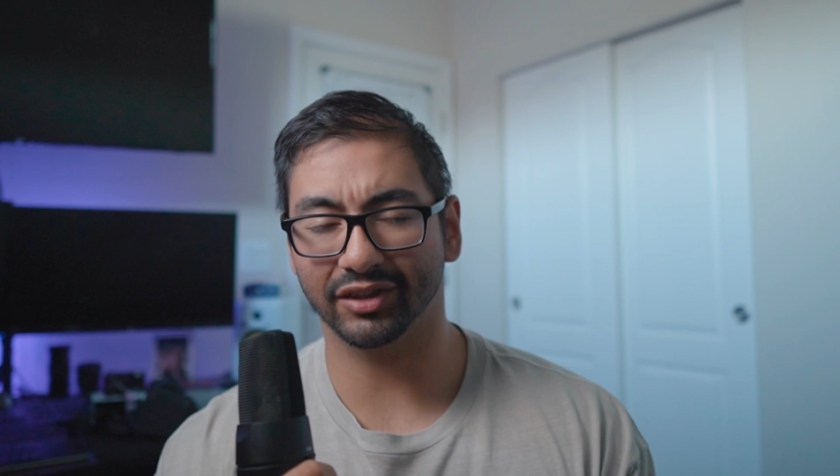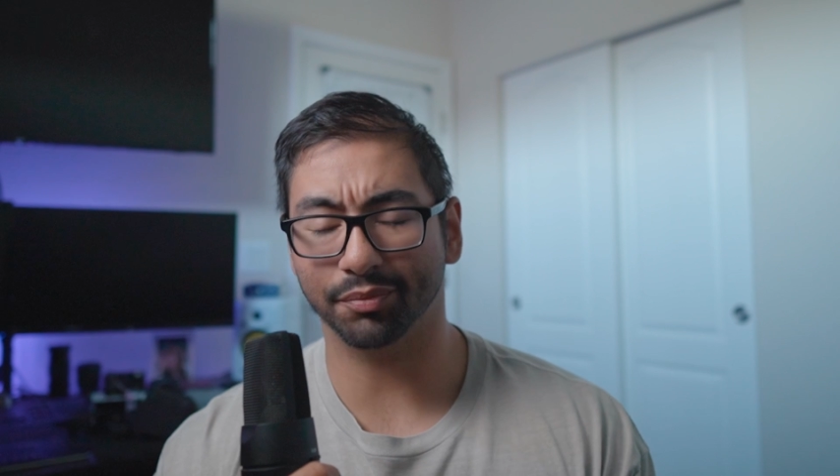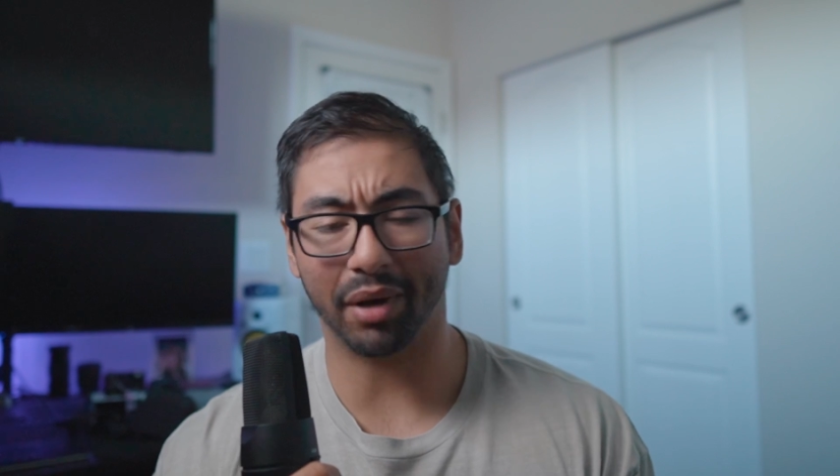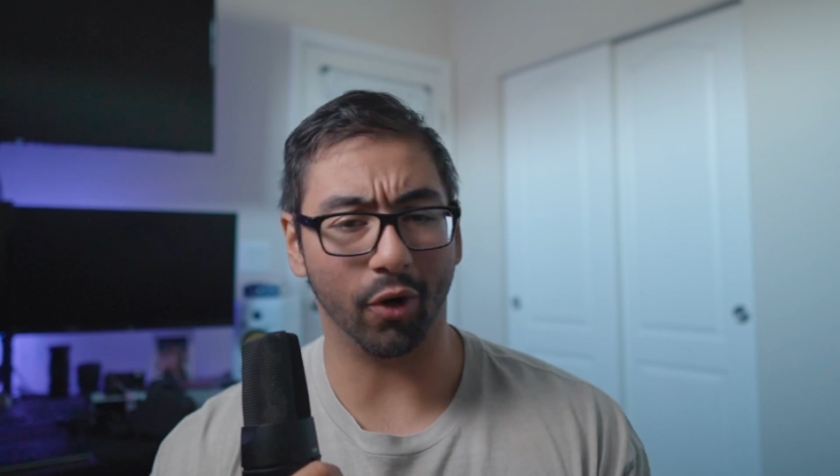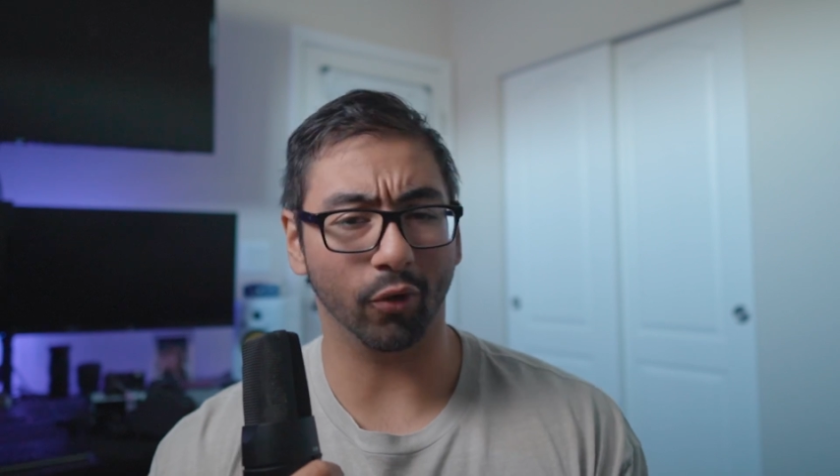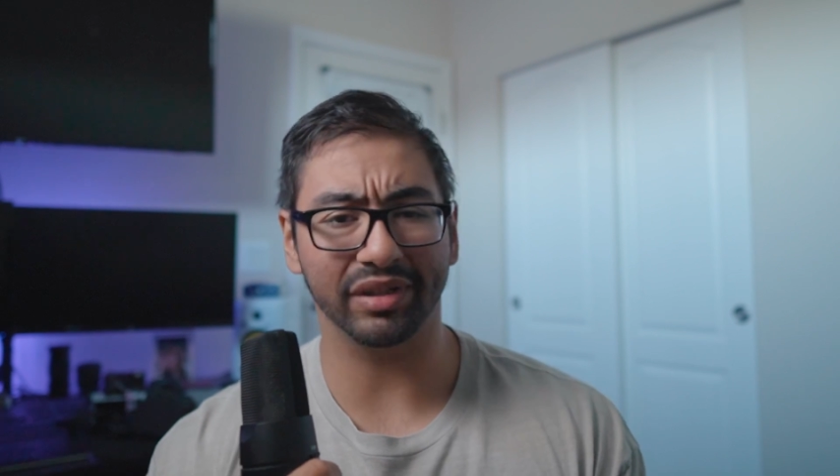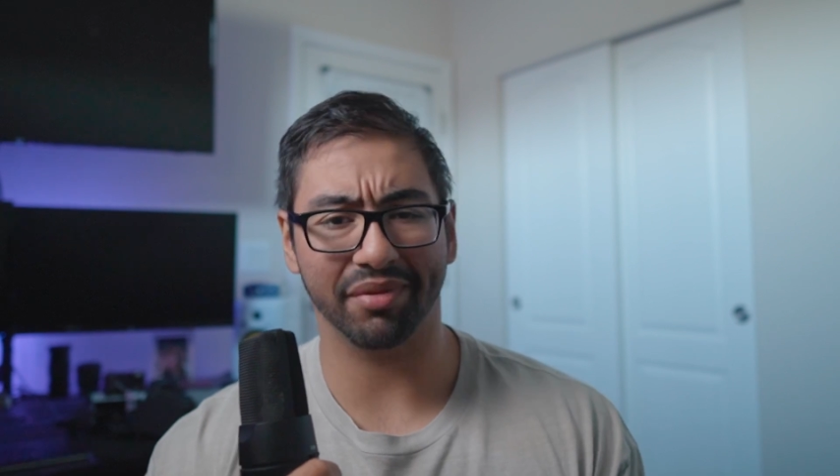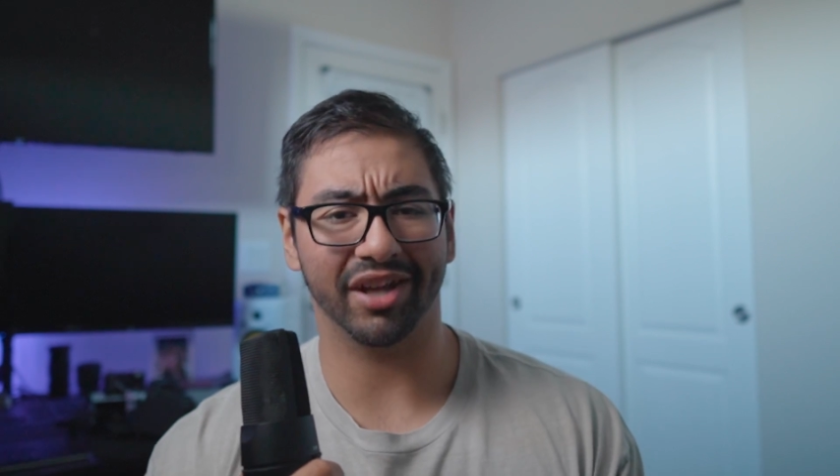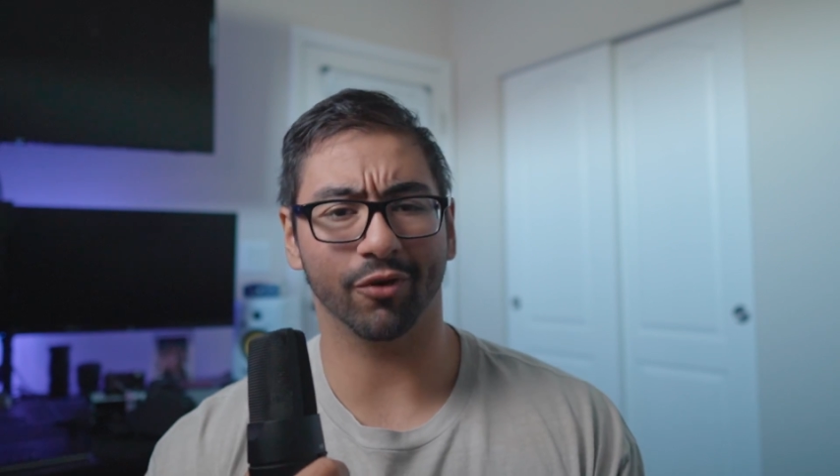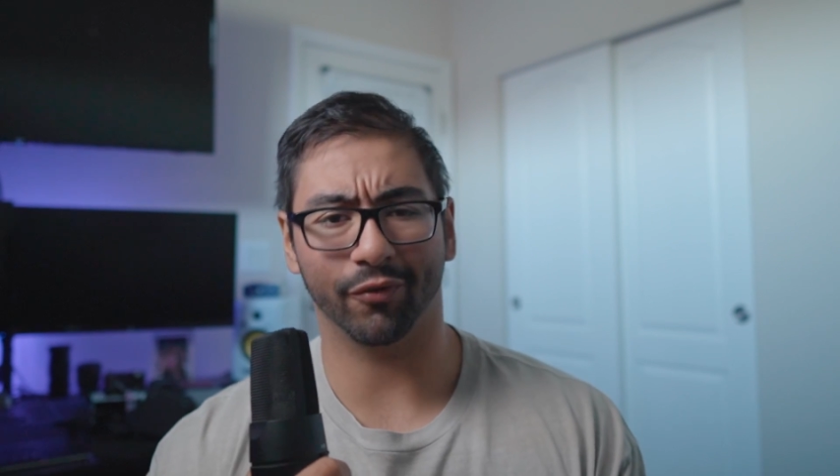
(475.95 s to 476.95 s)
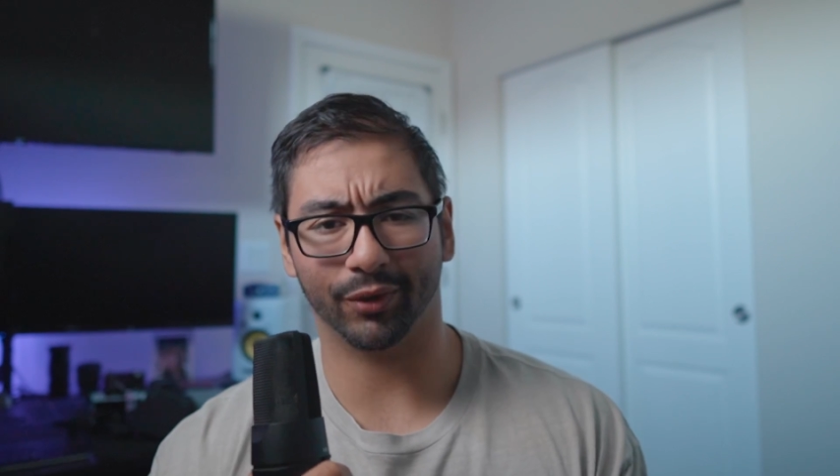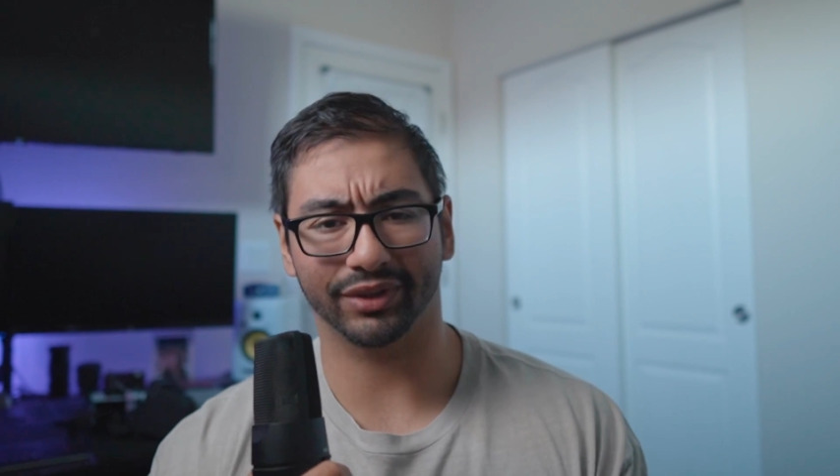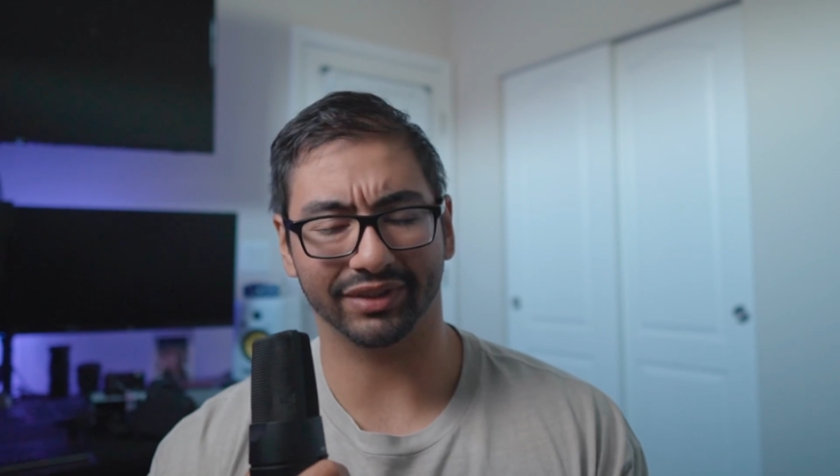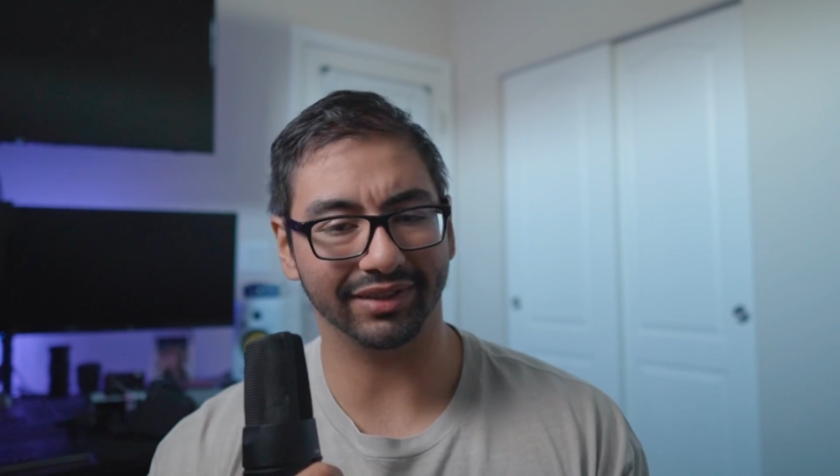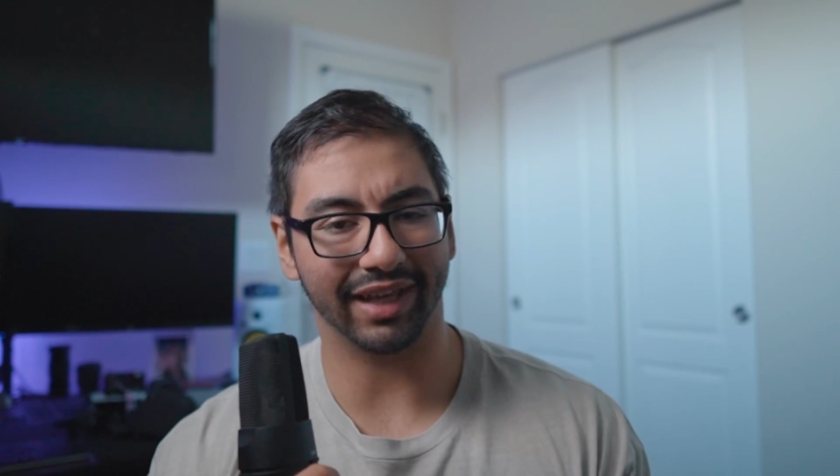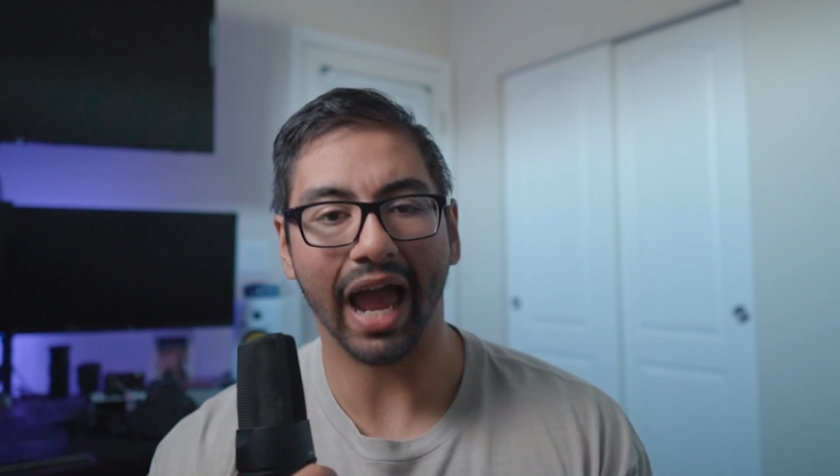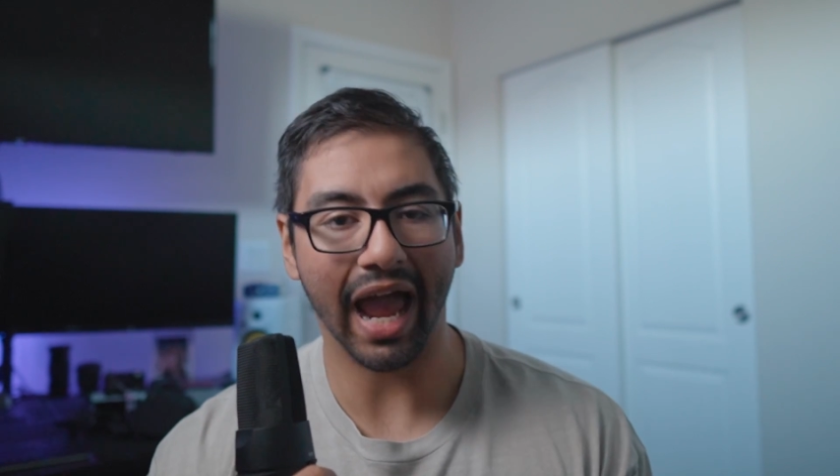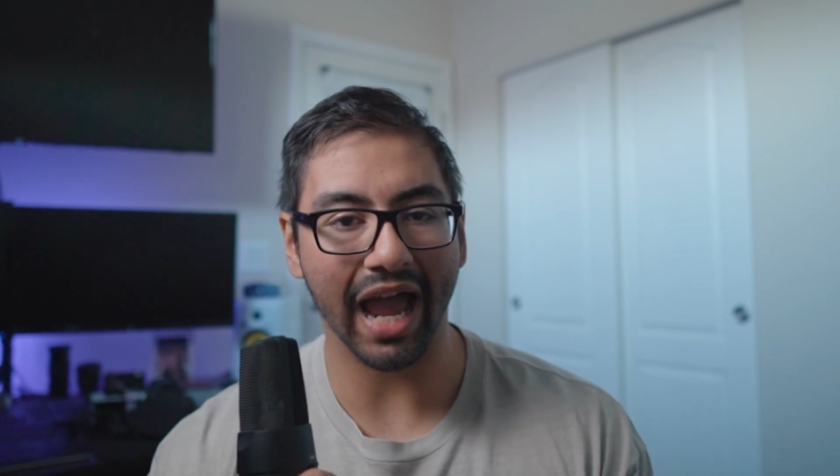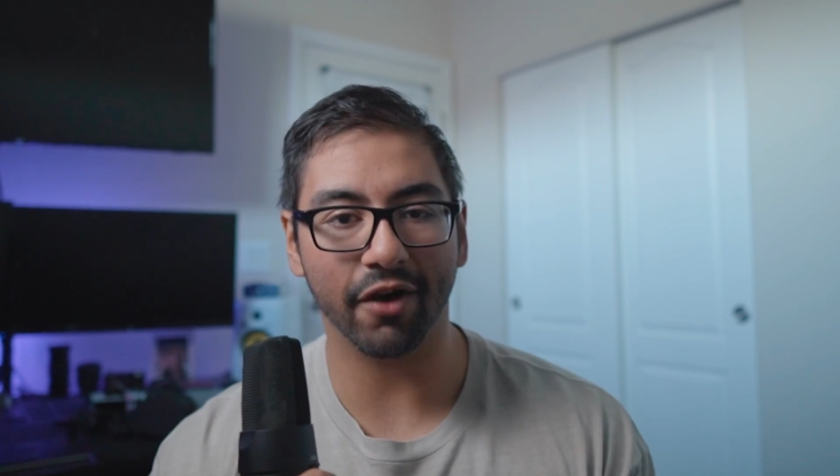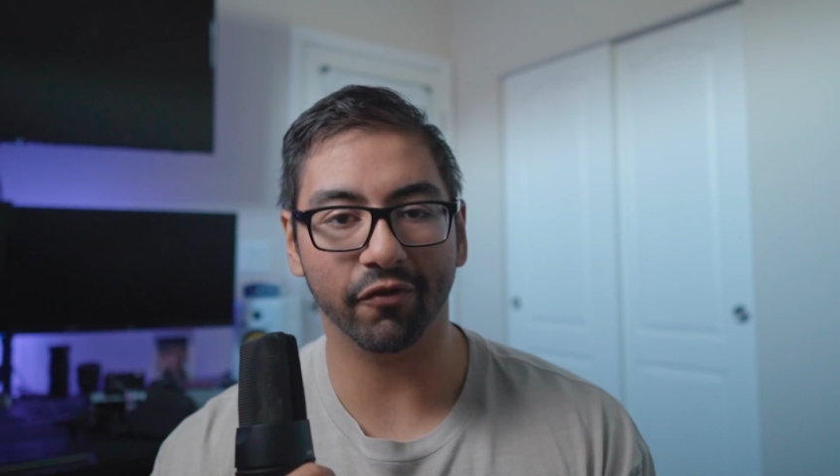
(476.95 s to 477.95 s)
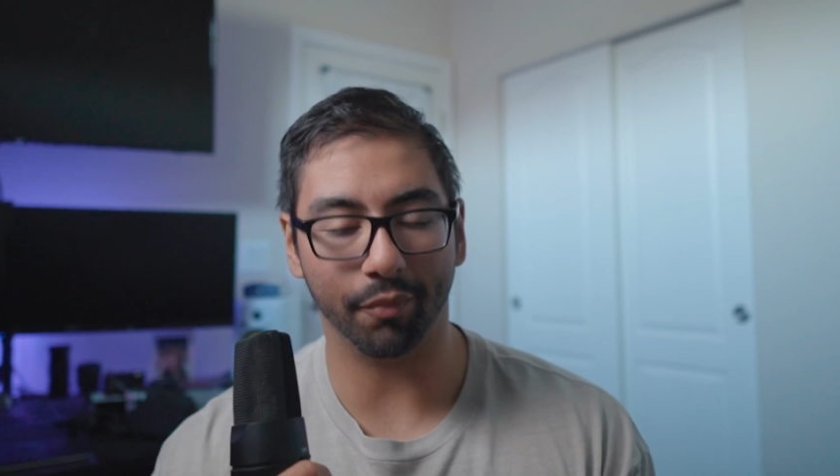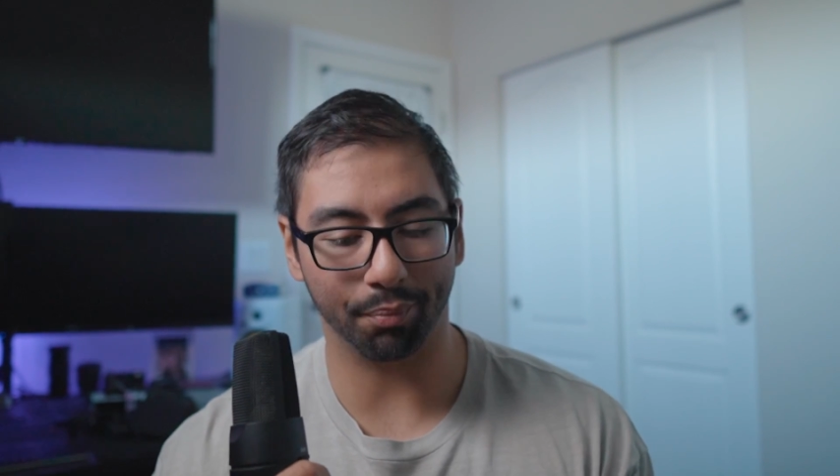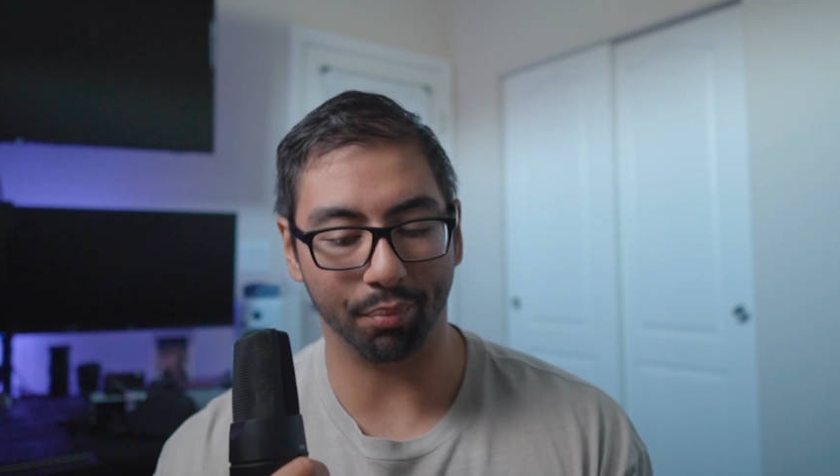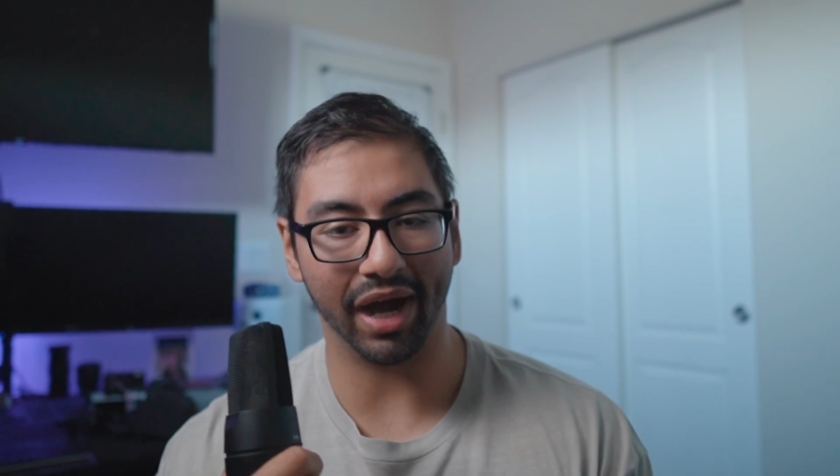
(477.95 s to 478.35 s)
This is my only manual focus lens I have,